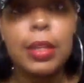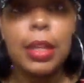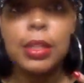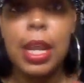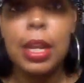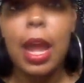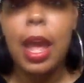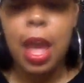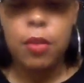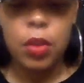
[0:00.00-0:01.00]
As I stated,
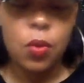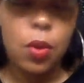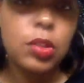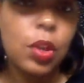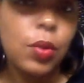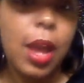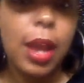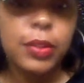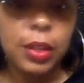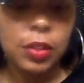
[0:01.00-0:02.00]
I have it on, so you
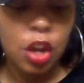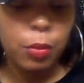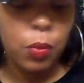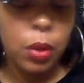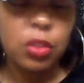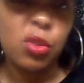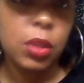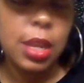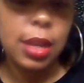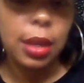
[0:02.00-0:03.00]
guys can tell me what
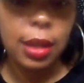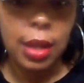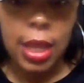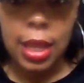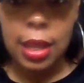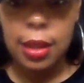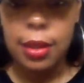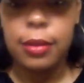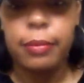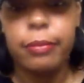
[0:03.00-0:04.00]
you think.
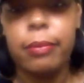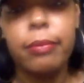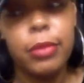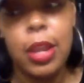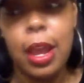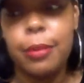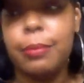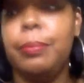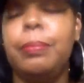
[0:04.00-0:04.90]
Yeah.